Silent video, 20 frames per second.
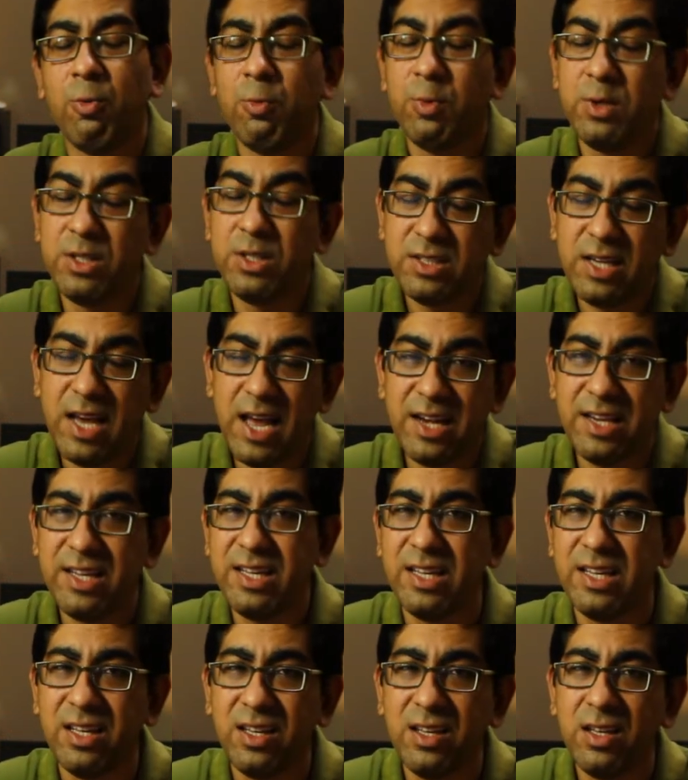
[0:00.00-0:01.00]
which
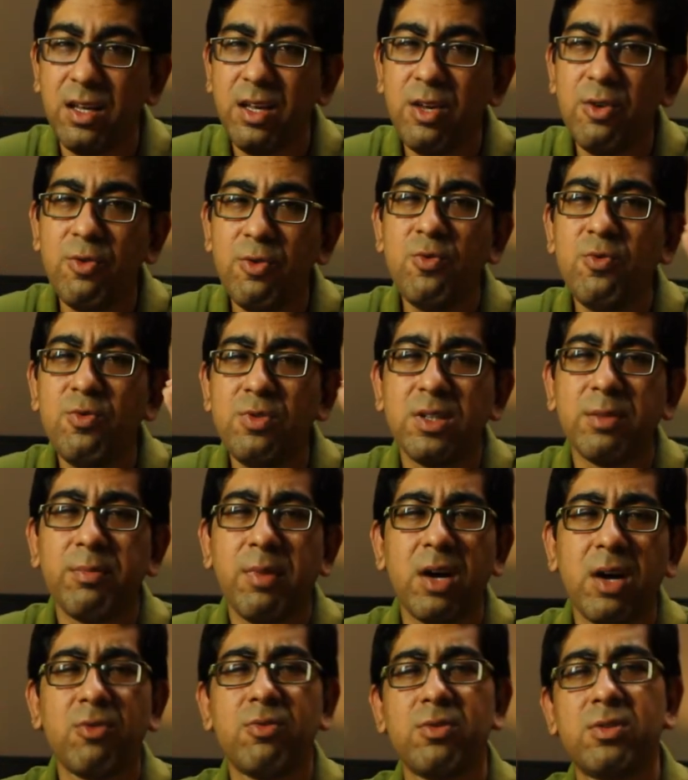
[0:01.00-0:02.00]
carry huge
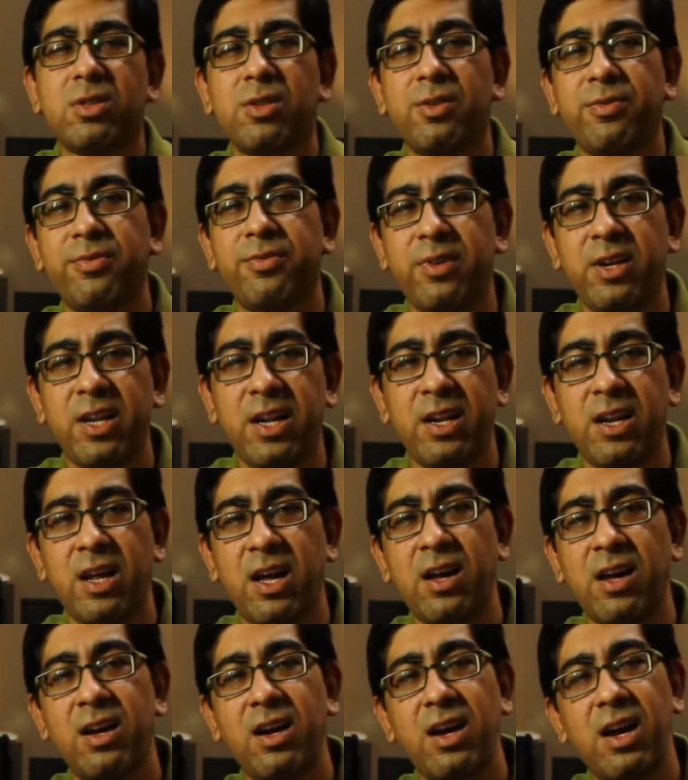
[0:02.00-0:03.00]
amounts of
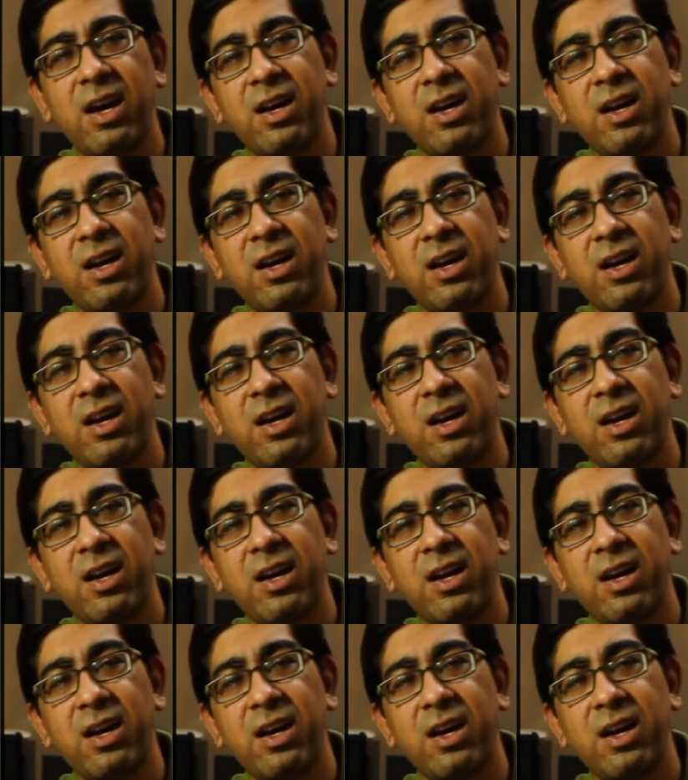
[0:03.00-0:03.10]
data